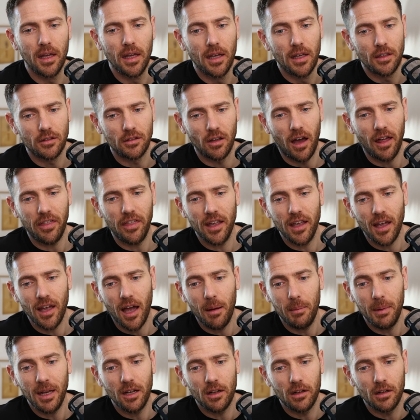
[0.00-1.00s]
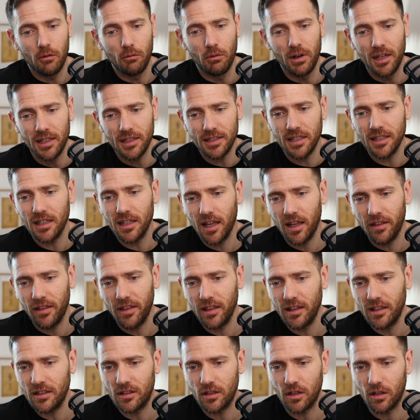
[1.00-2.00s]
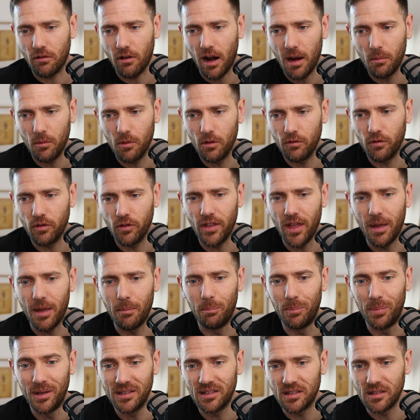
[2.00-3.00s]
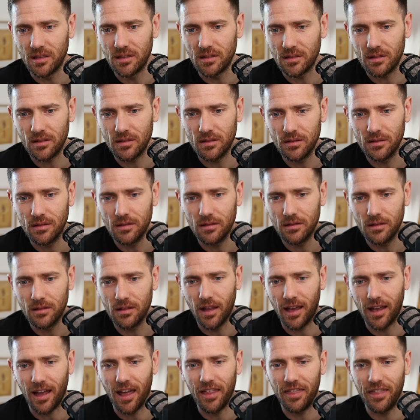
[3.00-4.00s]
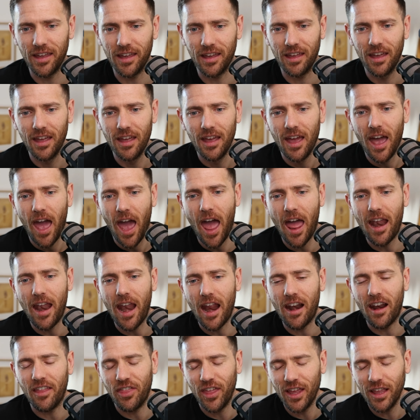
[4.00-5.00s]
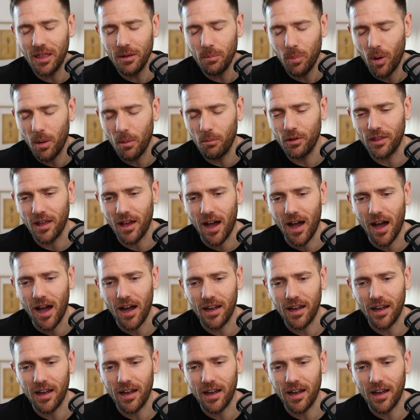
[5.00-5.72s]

So I mean, realistically, I think this is a great move for their business. Like I think, and I think the problem with Arc